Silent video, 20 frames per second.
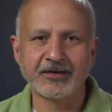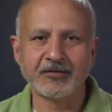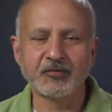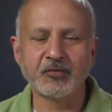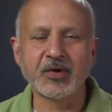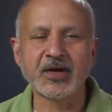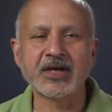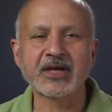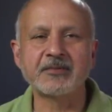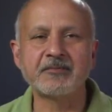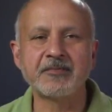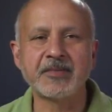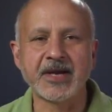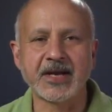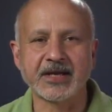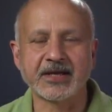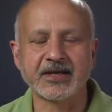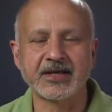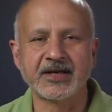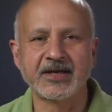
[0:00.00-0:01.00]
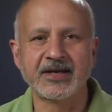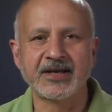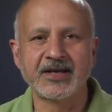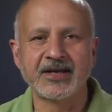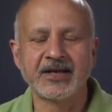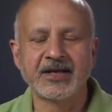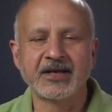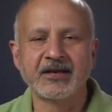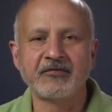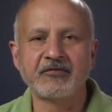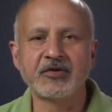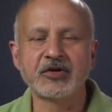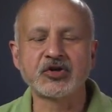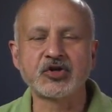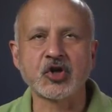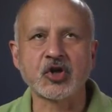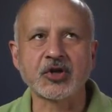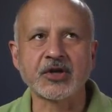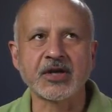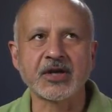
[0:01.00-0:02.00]
Welcome back. We are
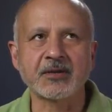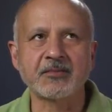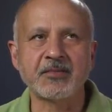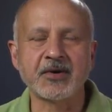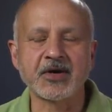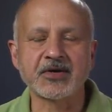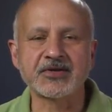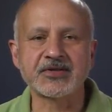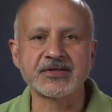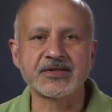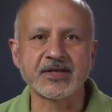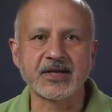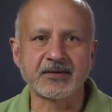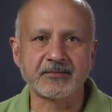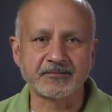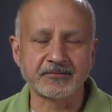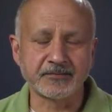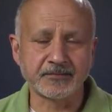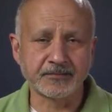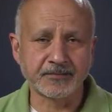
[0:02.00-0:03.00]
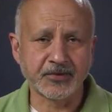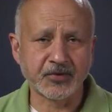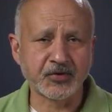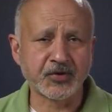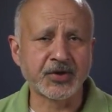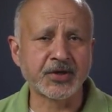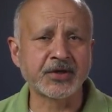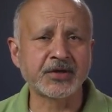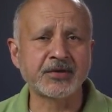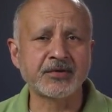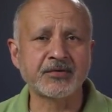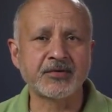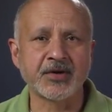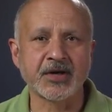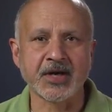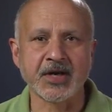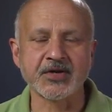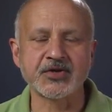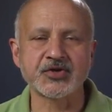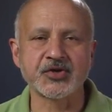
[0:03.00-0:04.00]
talking about some critical
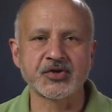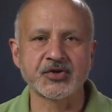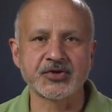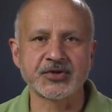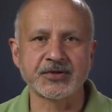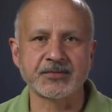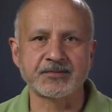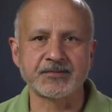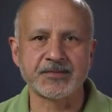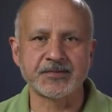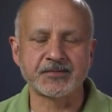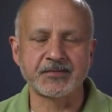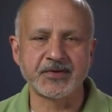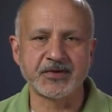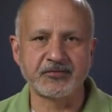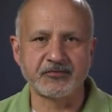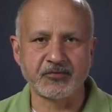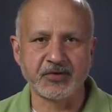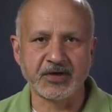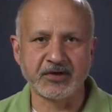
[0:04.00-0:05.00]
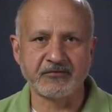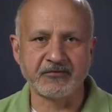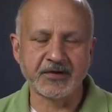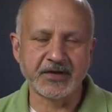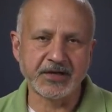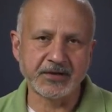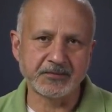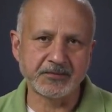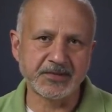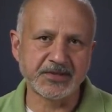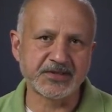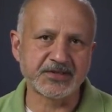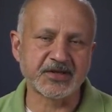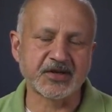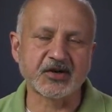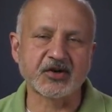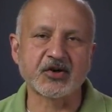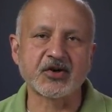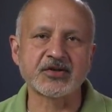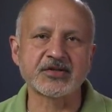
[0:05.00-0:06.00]
relationships between variables
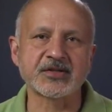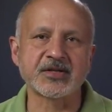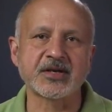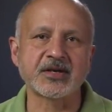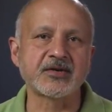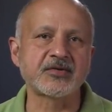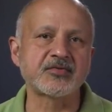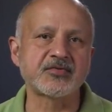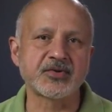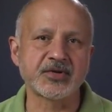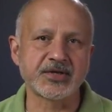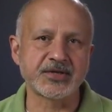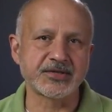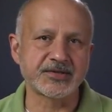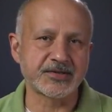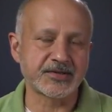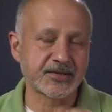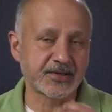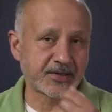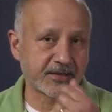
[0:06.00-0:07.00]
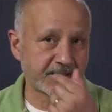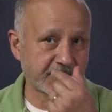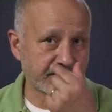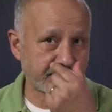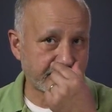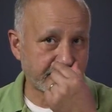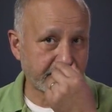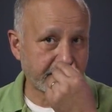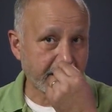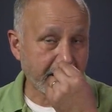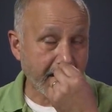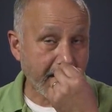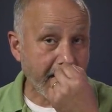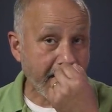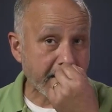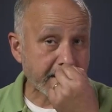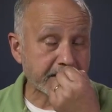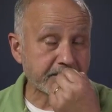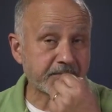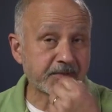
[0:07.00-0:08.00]
across countries
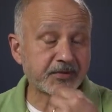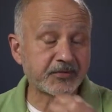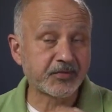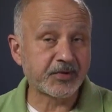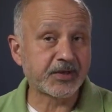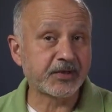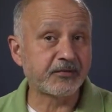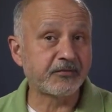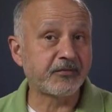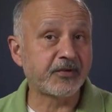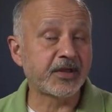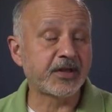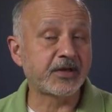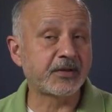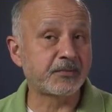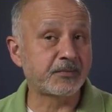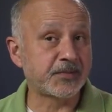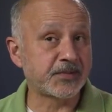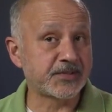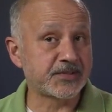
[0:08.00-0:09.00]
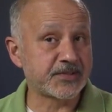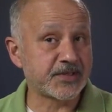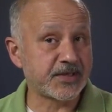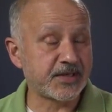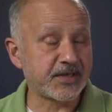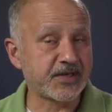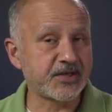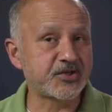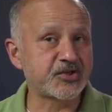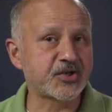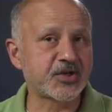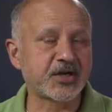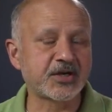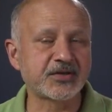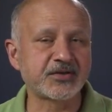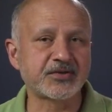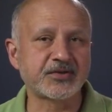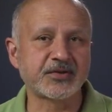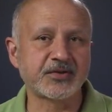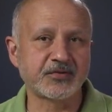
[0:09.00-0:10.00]
and between variables in each
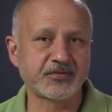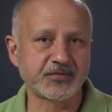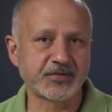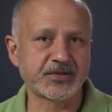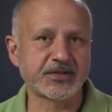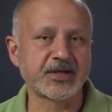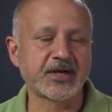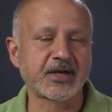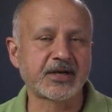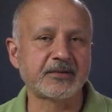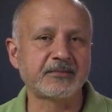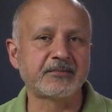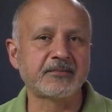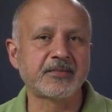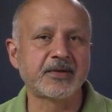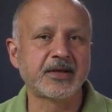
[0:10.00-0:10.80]
country over time